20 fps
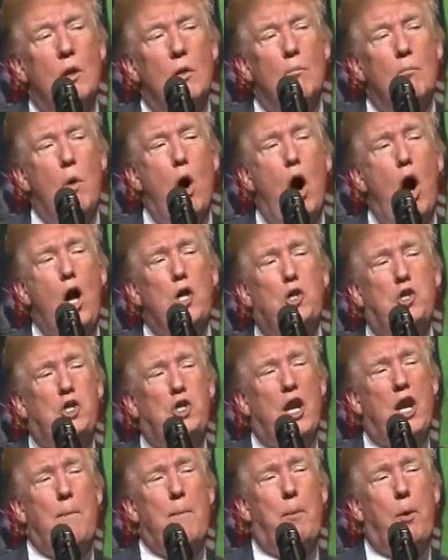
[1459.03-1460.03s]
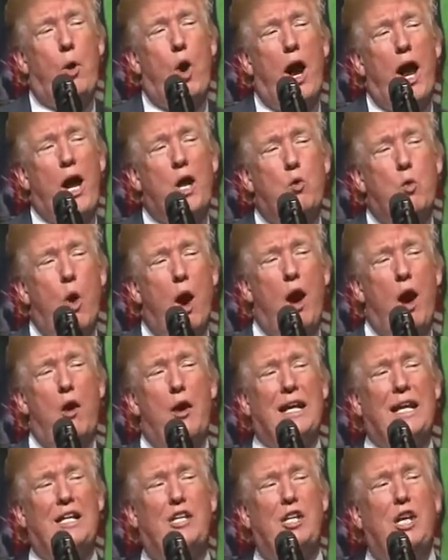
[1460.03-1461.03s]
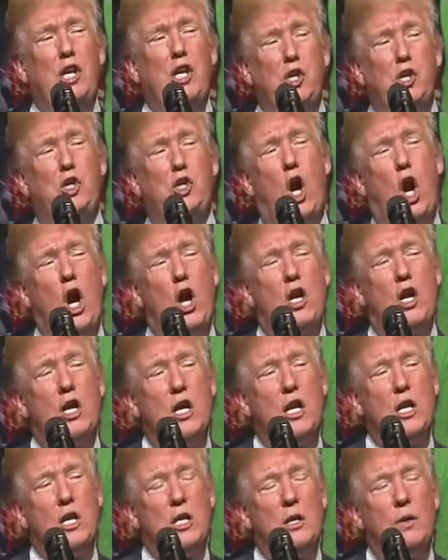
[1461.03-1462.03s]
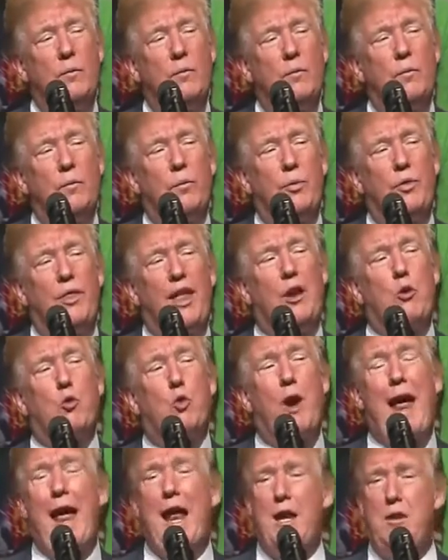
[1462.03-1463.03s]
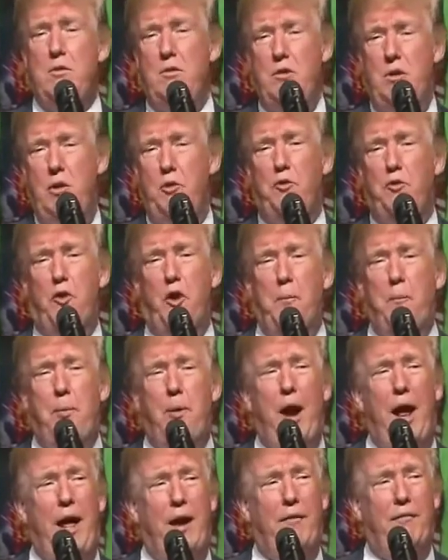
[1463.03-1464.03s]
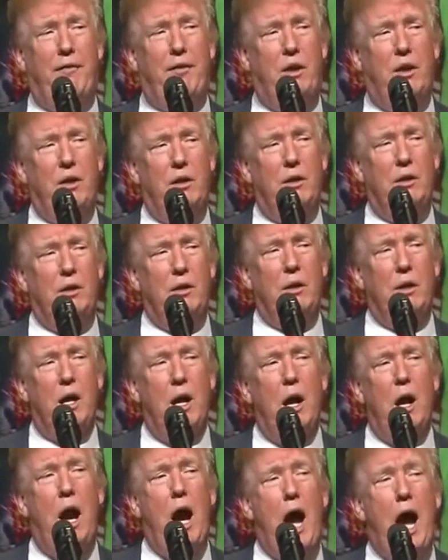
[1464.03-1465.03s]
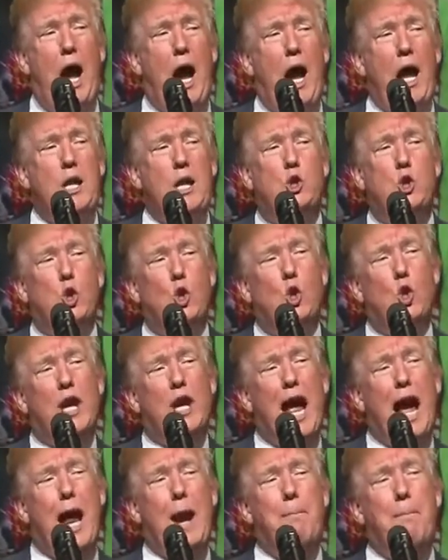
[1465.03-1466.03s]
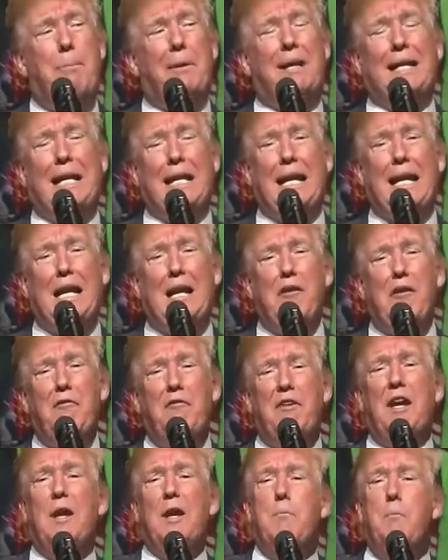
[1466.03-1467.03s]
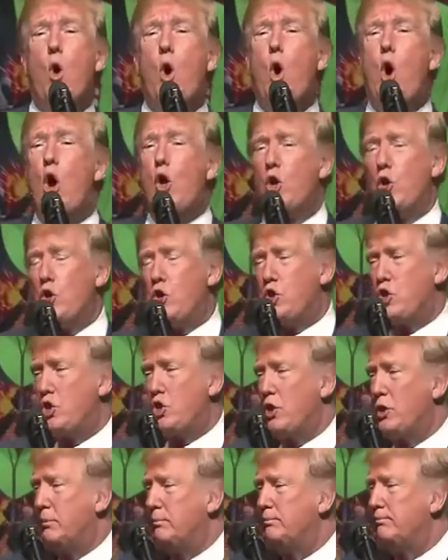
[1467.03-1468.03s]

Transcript: Marched in a parade wearing a T-shirt that read, he was very proud of it, "I do not believe in borders."